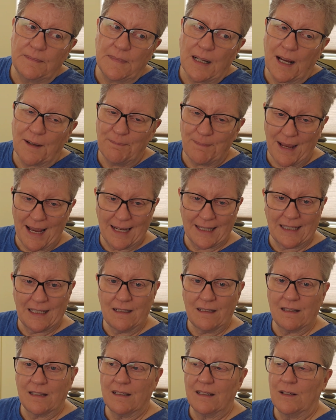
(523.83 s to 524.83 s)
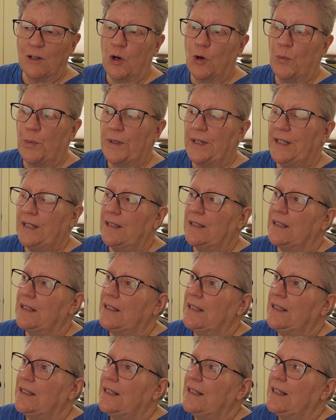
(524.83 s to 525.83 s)
unpack it, open it,
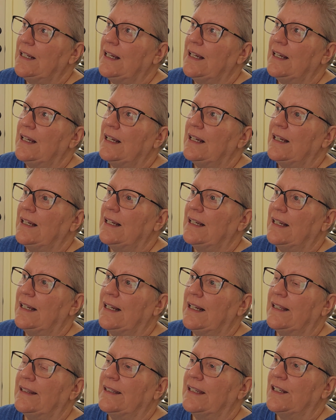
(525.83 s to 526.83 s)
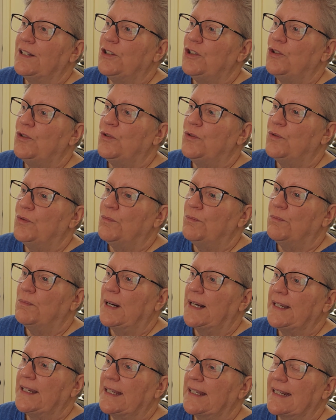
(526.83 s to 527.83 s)
and then you
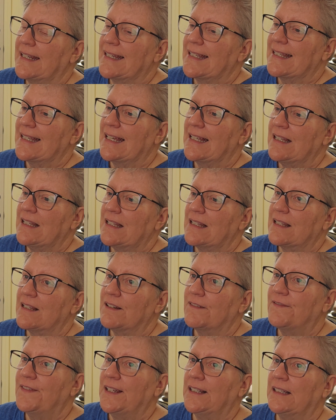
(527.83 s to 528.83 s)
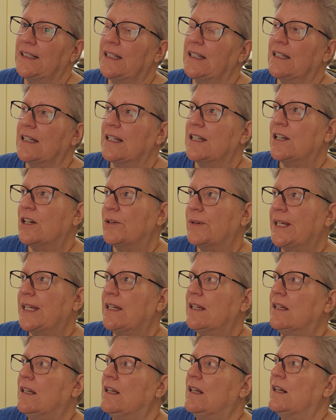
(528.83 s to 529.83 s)
might get a sense, a feeling, a
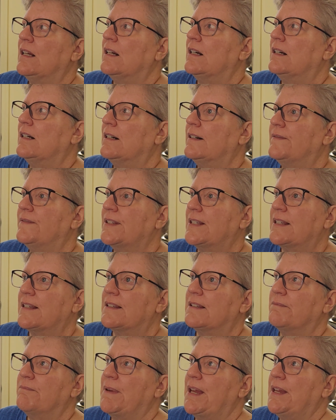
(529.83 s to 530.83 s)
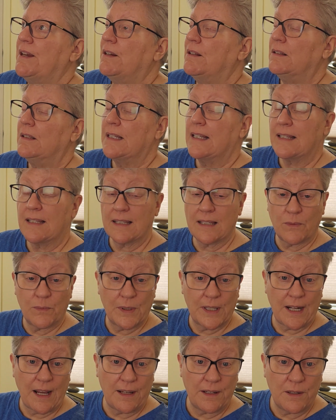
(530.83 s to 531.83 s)
knowing of this is a male. It's
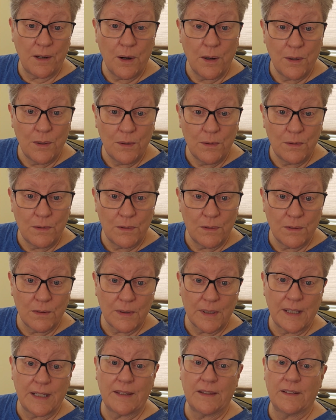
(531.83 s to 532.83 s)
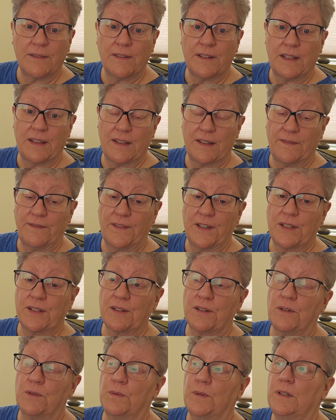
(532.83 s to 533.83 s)
someone I know in the
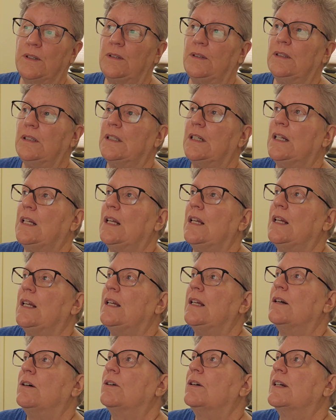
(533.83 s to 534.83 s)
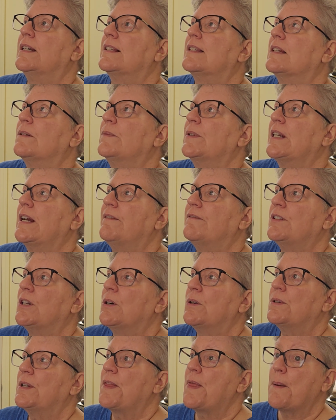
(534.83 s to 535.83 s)
physical world, or it's someone I've
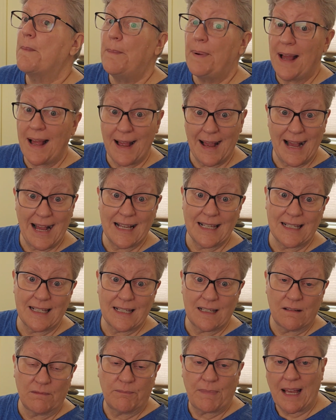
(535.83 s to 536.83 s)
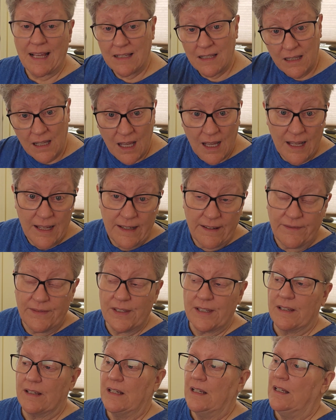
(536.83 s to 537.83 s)
known in the past
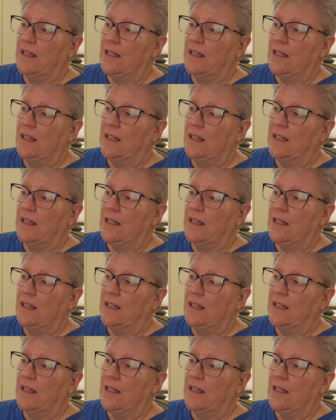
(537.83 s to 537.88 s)
lives.